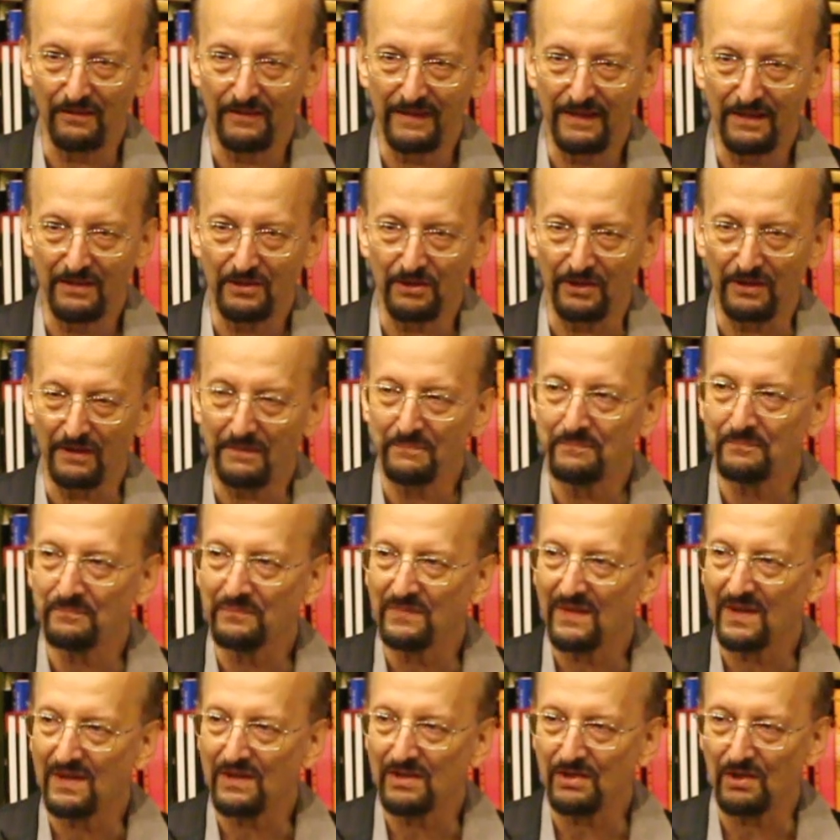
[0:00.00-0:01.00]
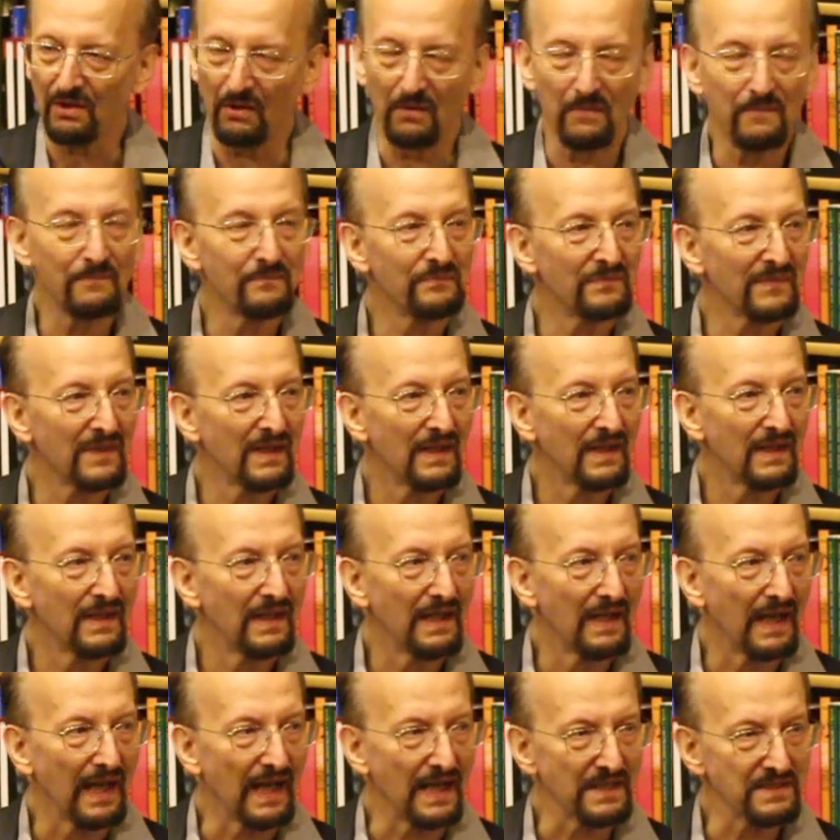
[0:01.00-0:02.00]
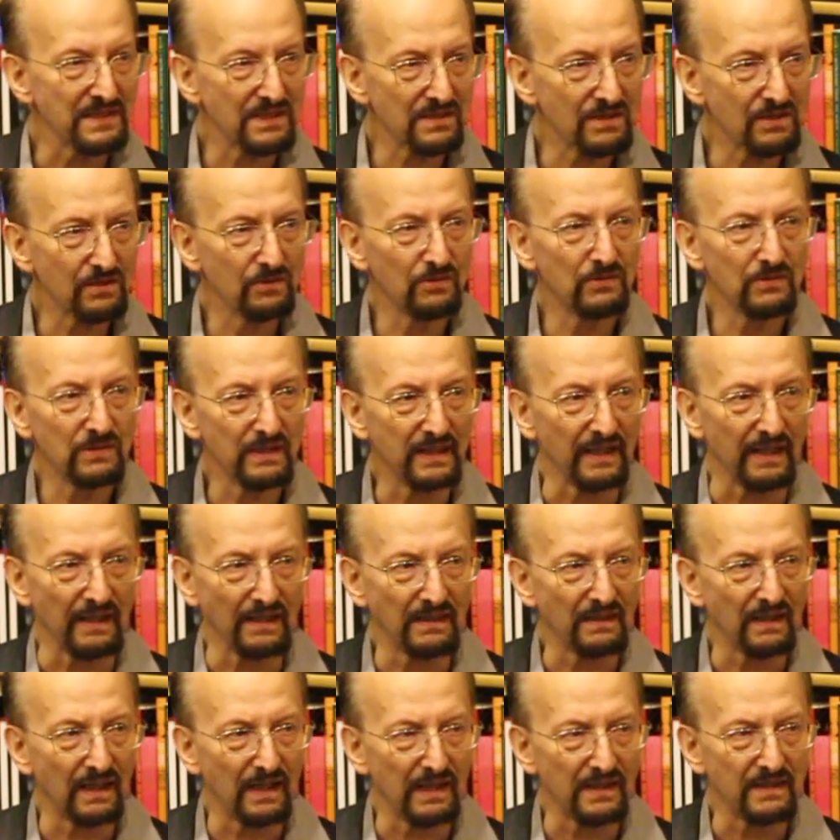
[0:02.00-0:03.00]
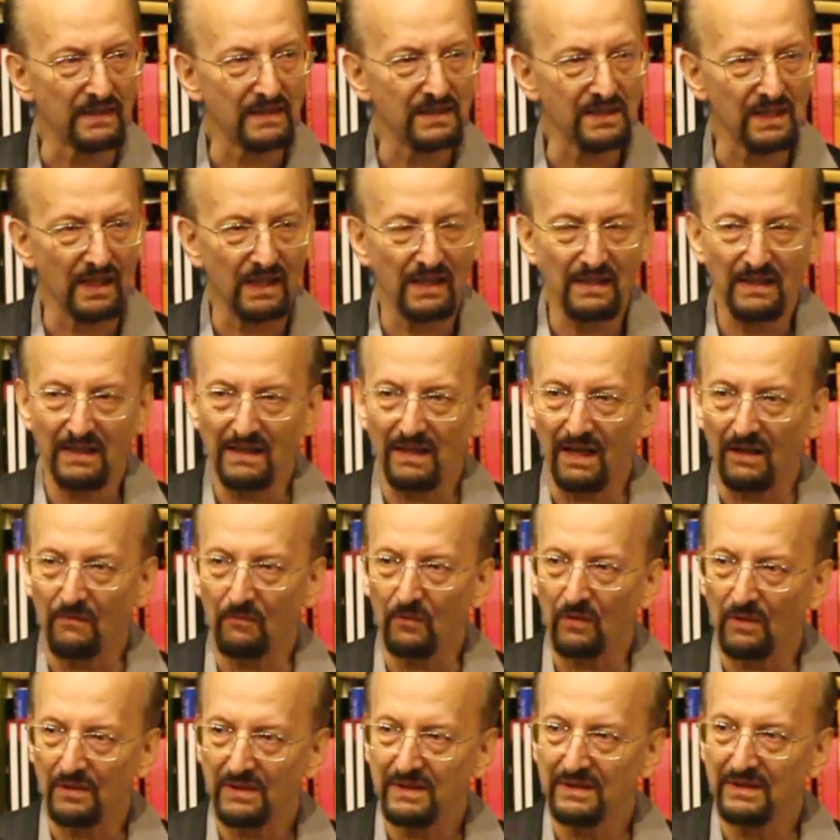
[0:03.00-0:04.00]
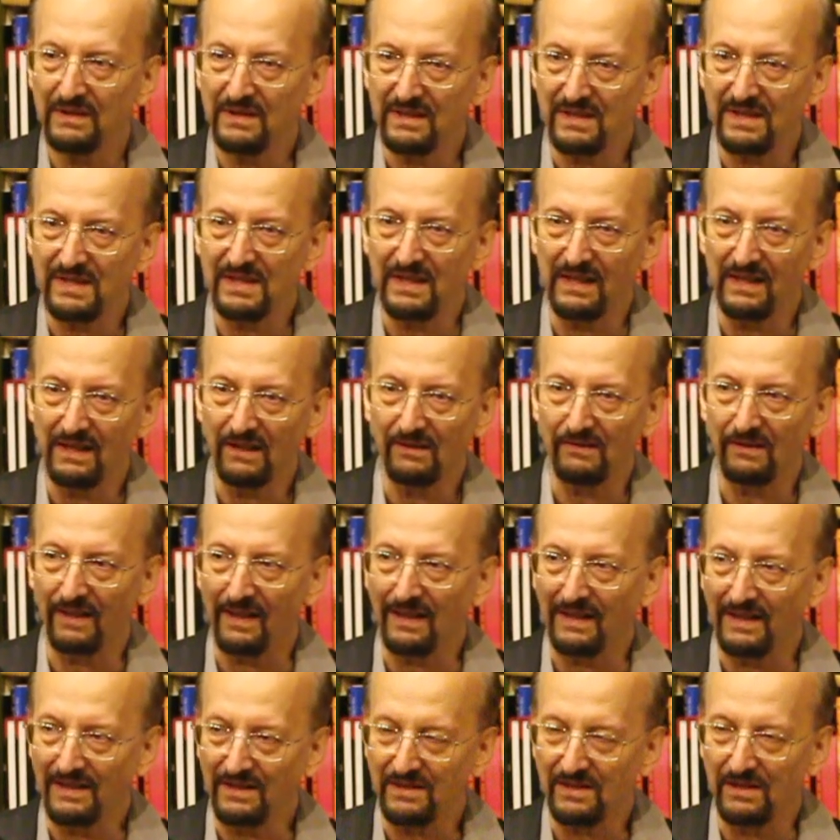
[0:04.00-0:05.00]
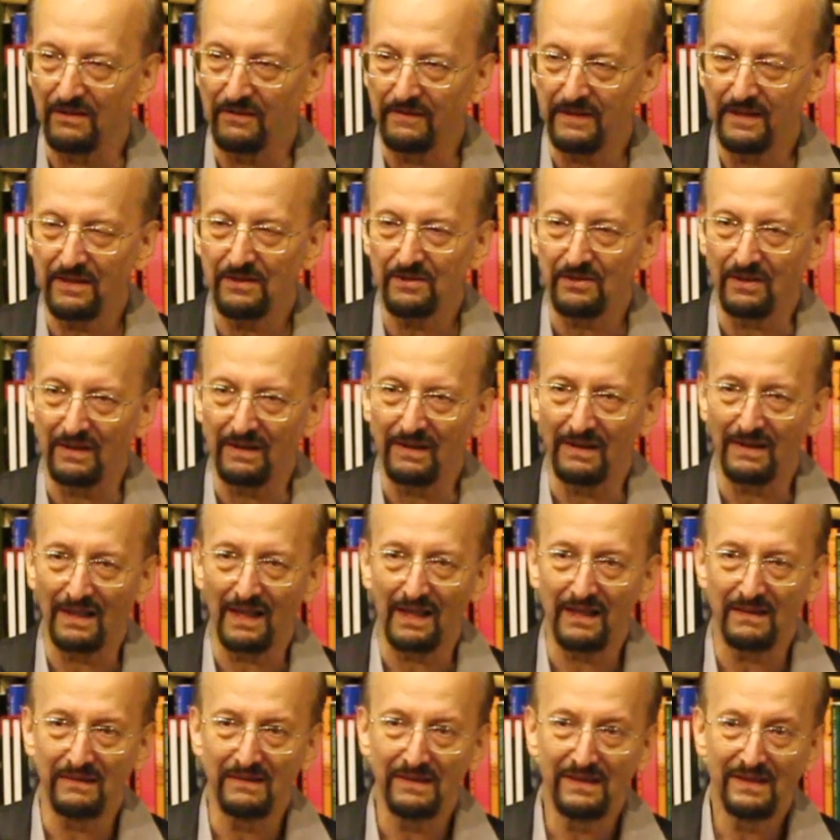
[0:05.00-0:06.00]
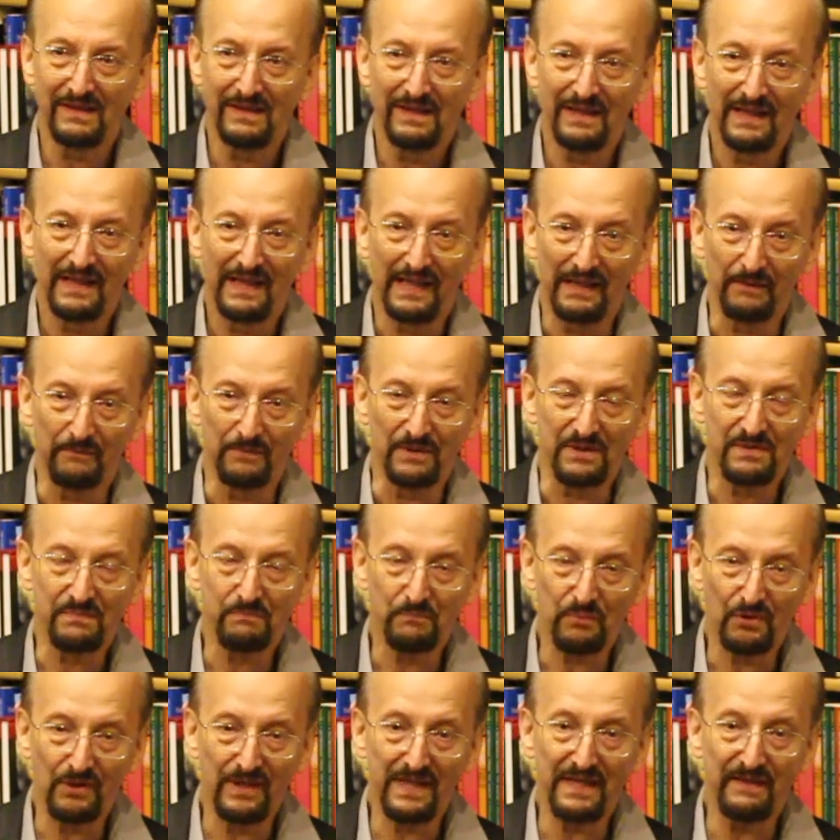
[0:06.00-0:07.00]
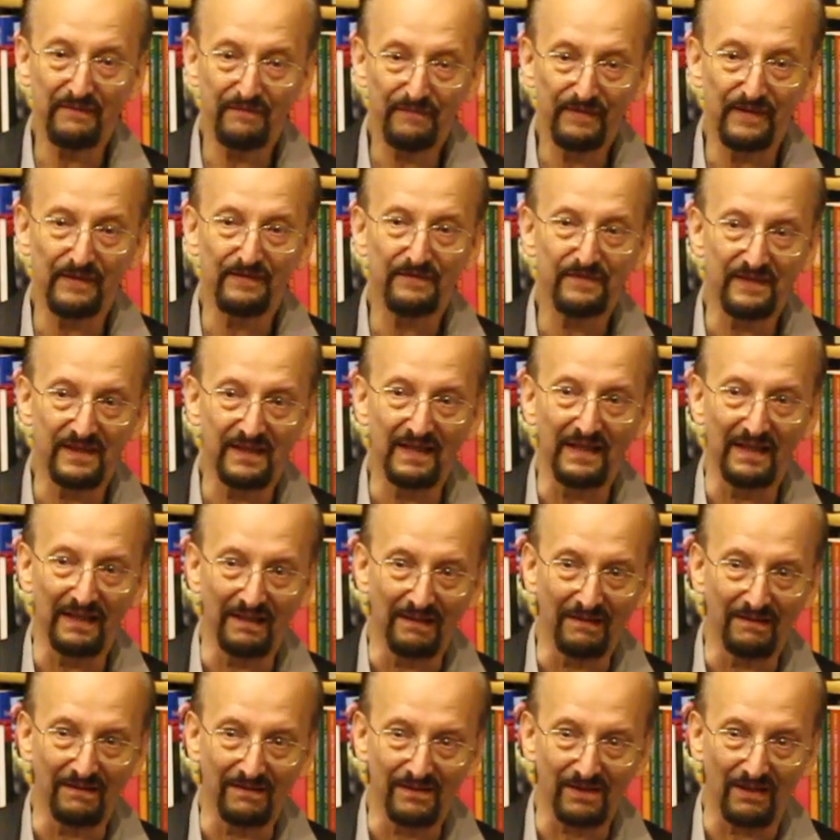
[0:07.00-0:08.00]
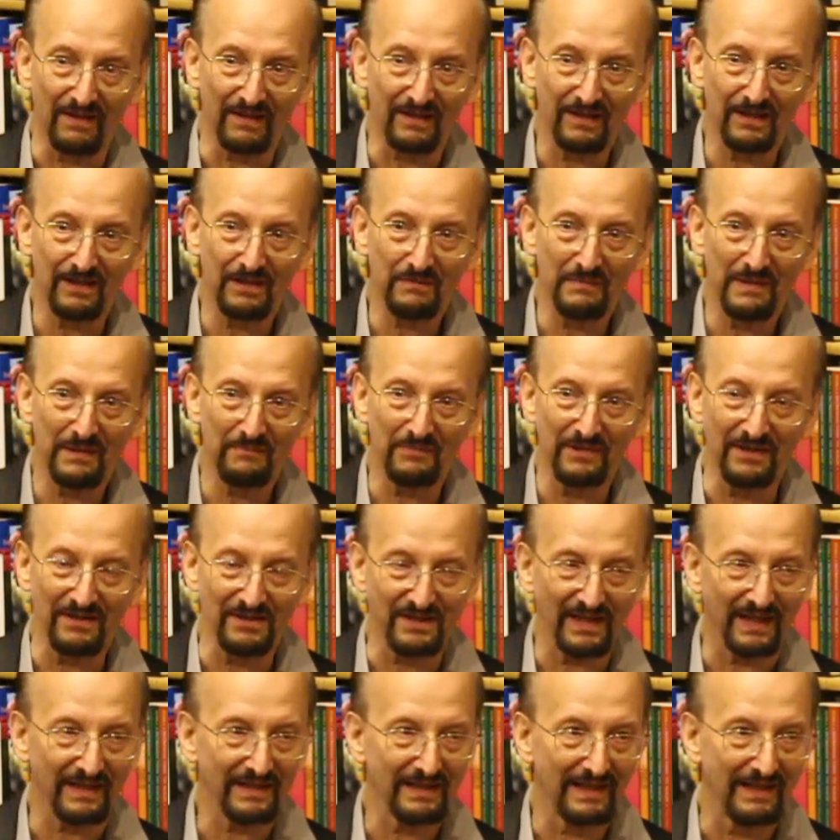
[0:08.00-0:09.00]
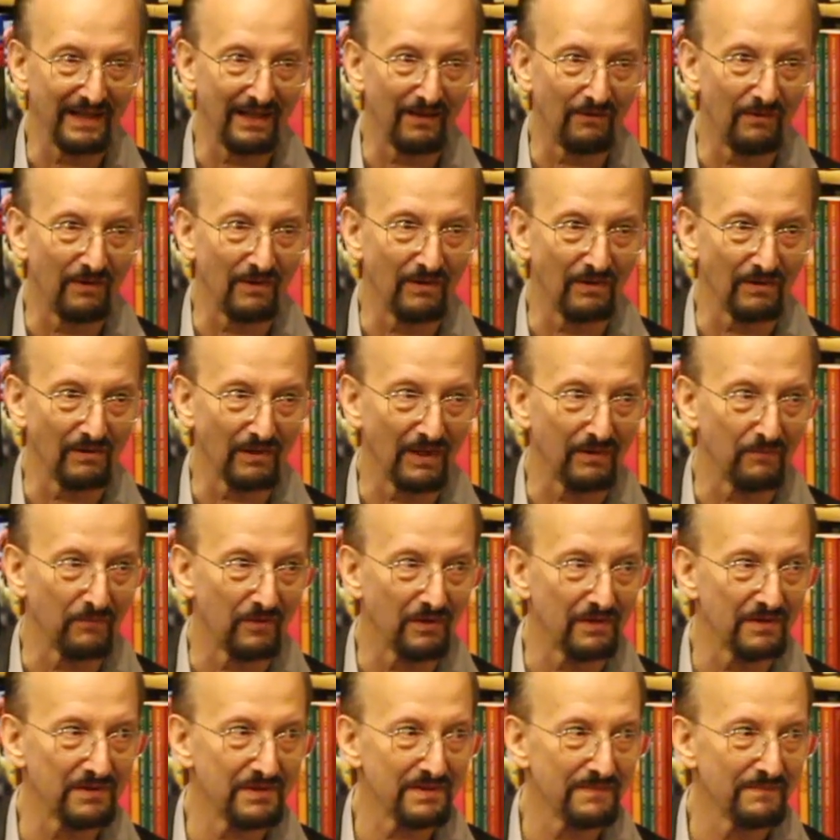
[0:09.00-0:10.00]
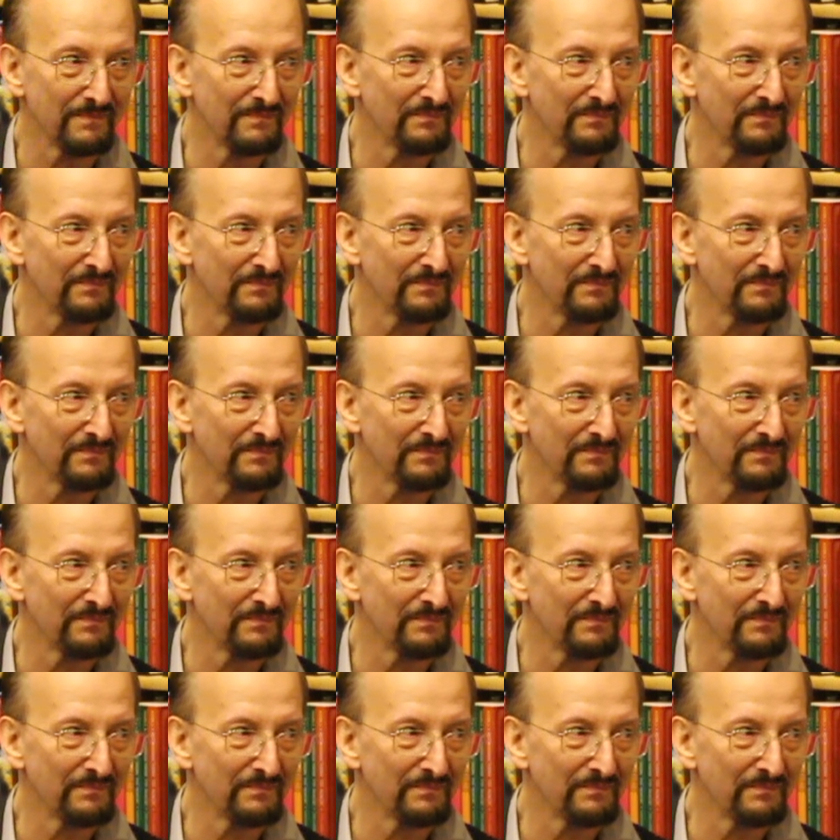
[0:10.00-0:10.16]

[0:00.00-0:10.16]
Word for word: Goetia. So, as a school kid, I decided I wanted to see Crowley's Goetia, and it was pre-15, so I can't remember exactly how old I was.